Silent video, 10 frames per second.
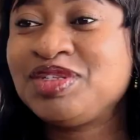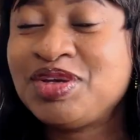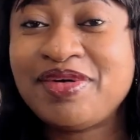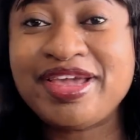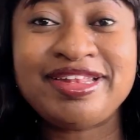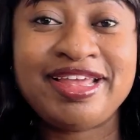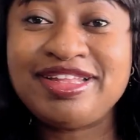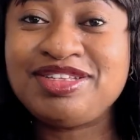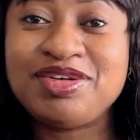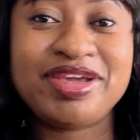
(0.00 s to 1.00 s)
going
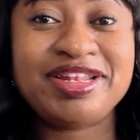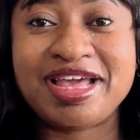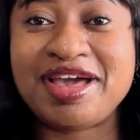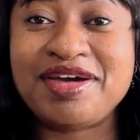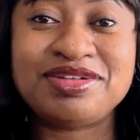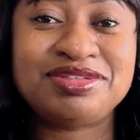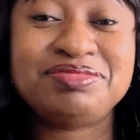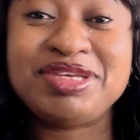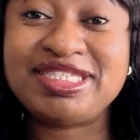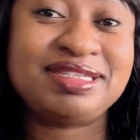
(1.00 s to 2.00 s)
in, going out,
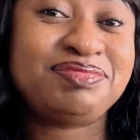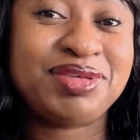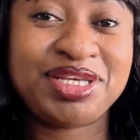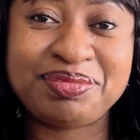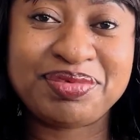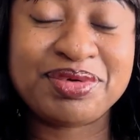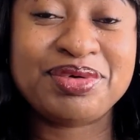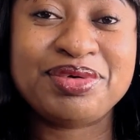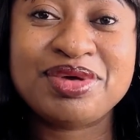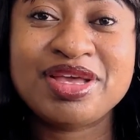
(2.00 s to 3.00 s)
meeting
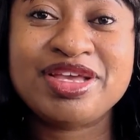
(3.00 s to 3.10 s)
people,